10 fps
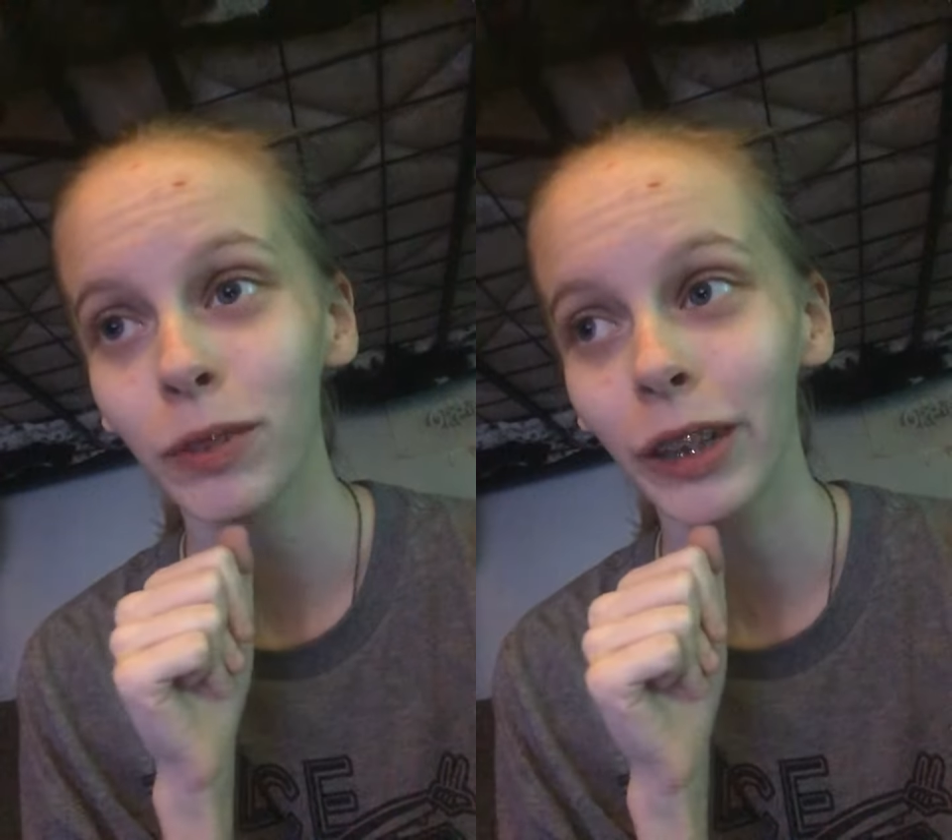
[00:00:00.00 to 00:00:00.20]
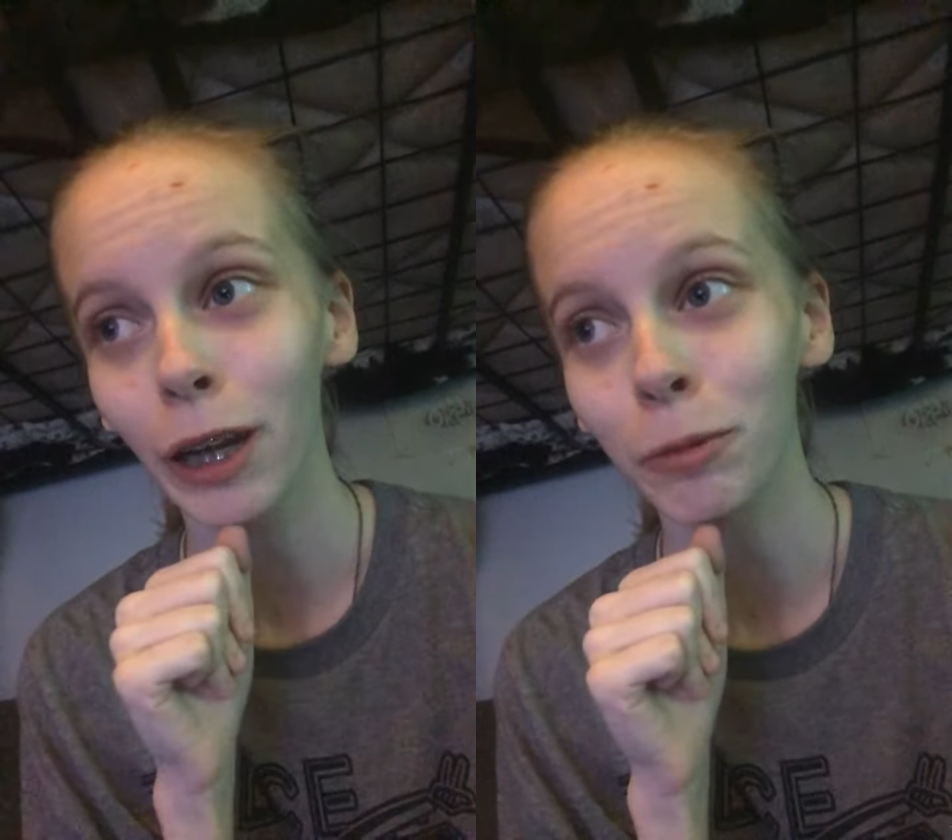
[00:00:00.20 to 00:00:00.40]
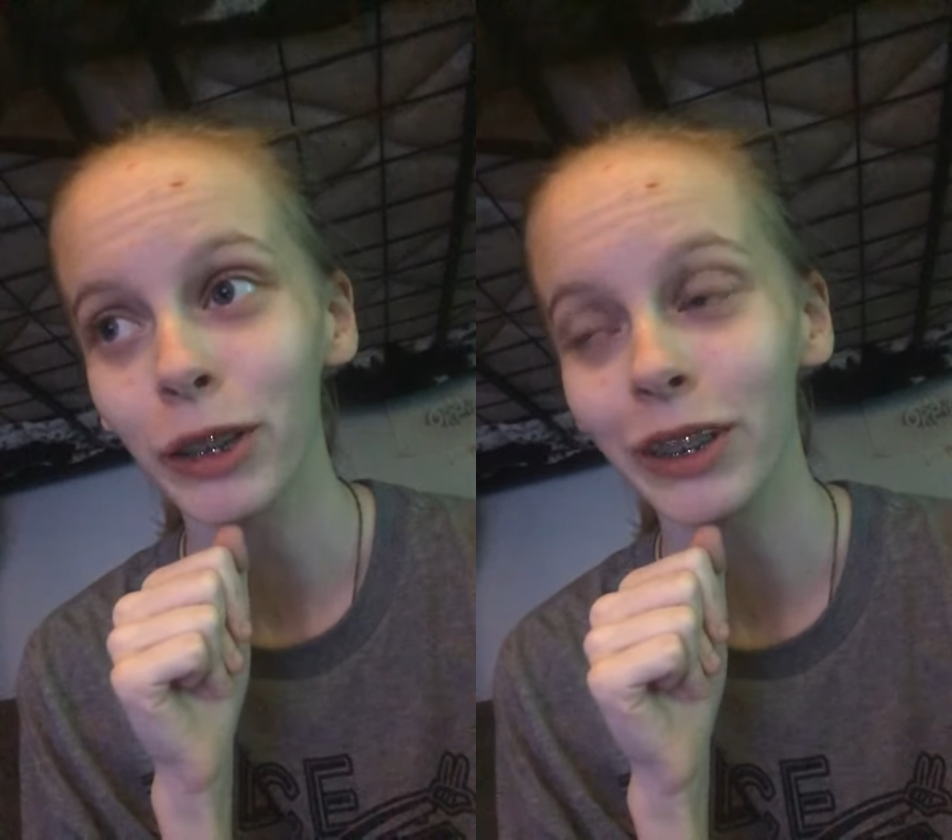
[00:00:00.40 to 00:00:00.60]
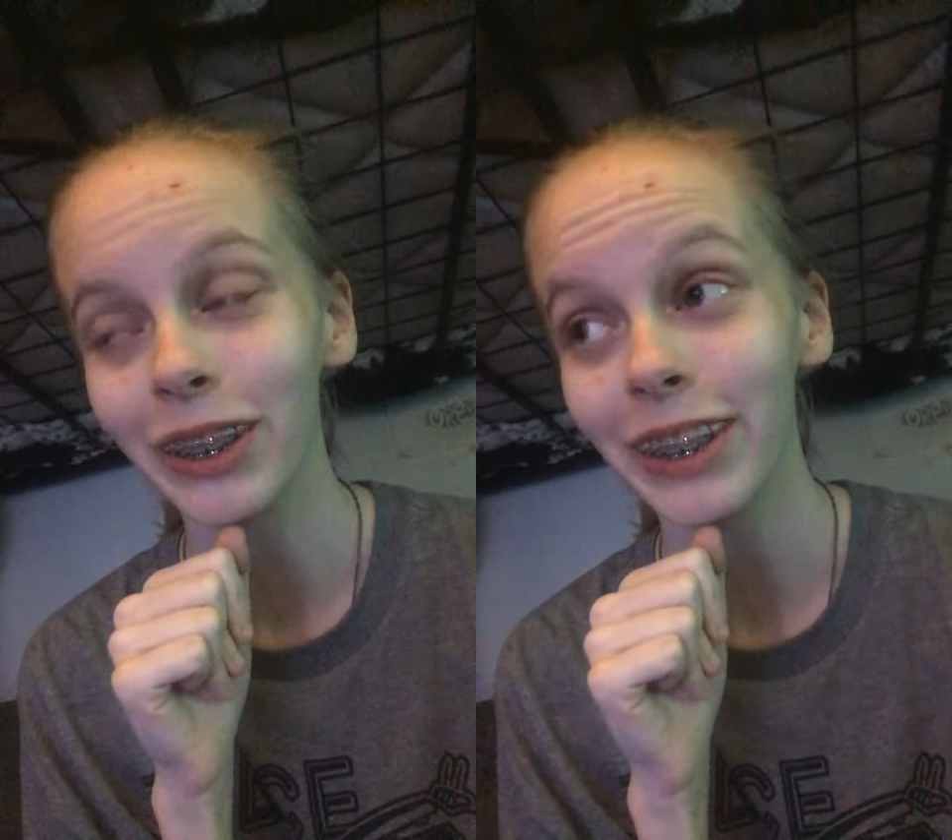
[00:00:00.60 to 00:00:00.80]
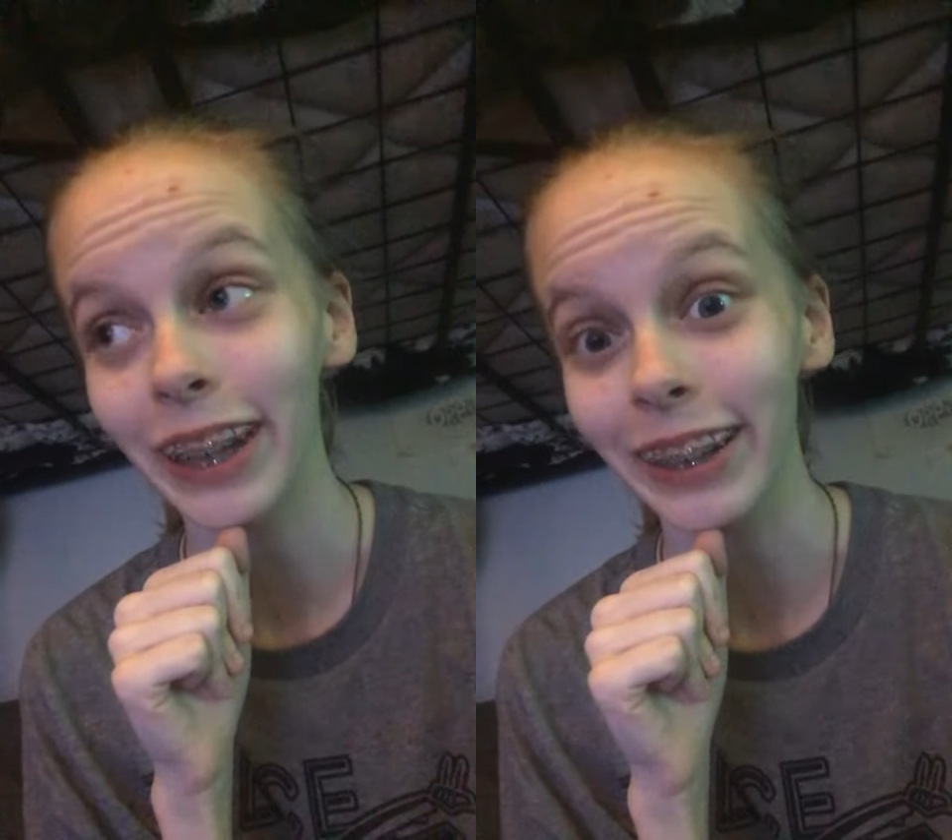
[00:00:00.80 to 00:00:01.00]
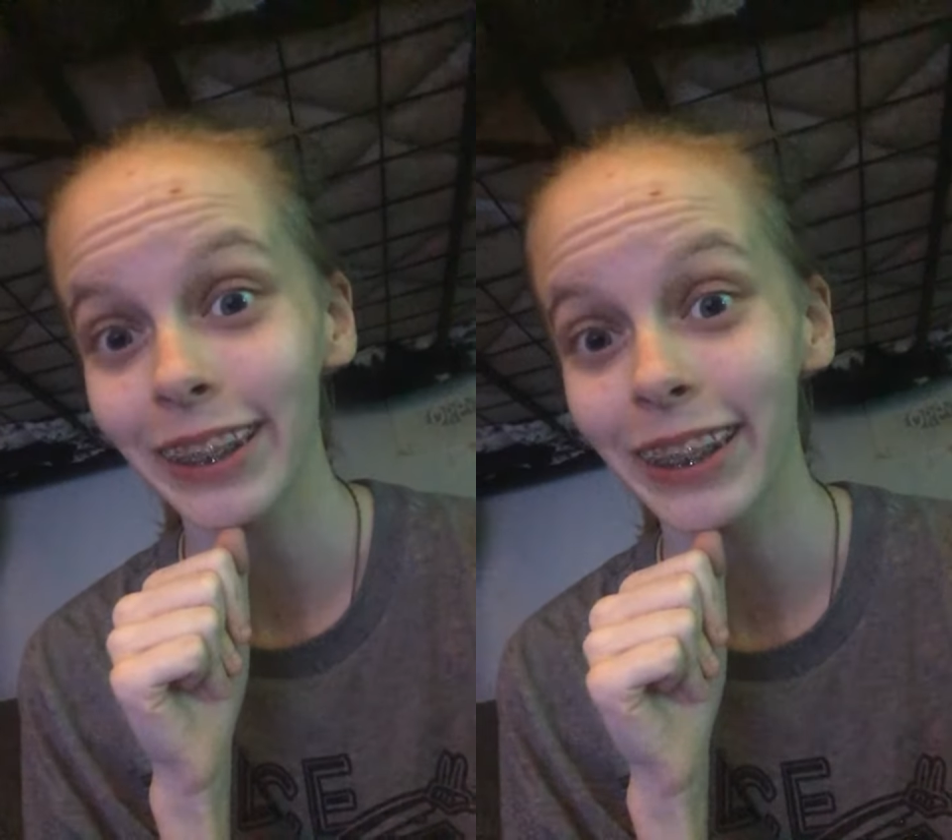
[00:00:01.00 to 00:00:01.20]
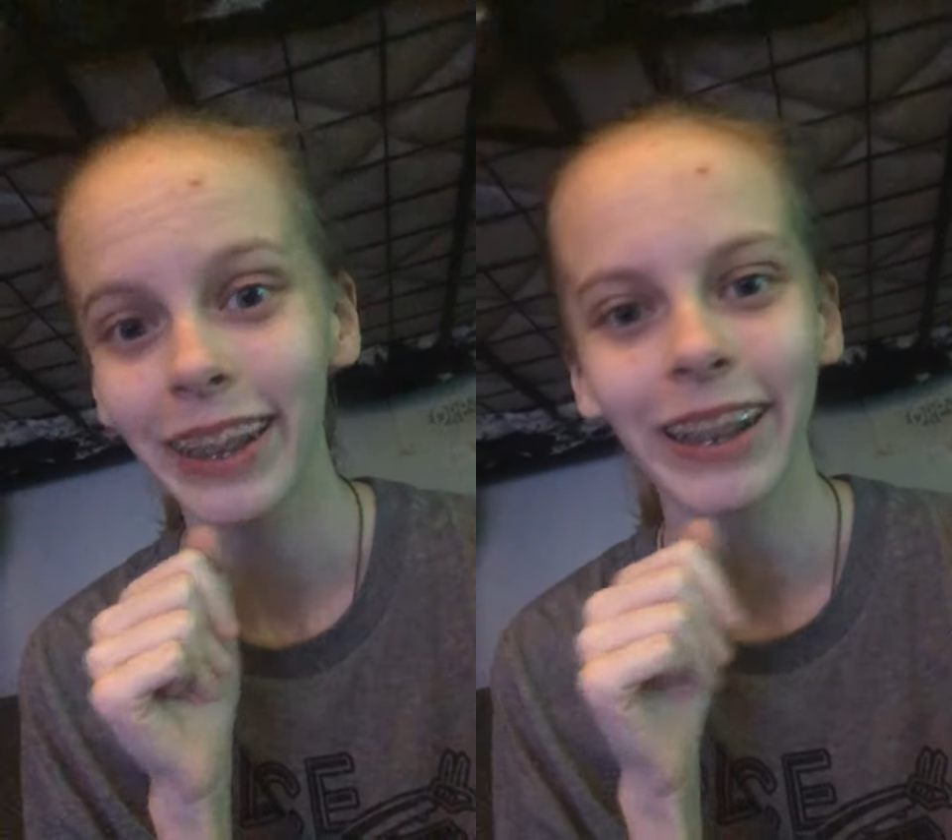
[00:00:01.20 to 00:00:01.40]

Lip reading: camera sucks.